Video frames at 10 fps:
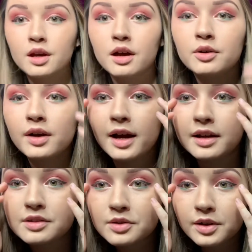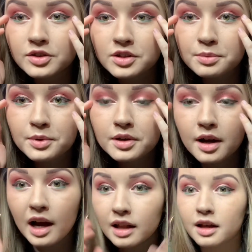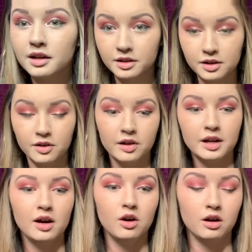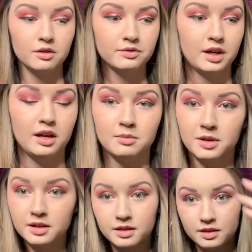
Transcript: Okay, so I just put eyeliner on off camera.